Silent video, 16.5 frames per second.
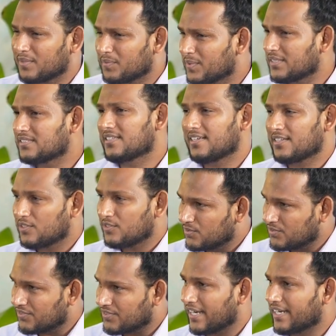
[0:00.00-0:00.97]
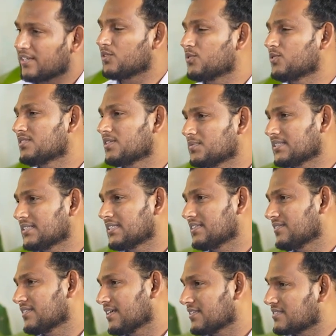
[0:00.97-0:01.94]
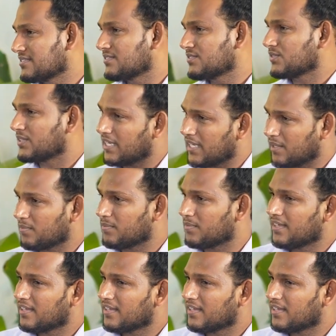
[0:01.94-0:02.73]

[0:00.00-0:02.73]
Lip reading: months I try to do some certification to keep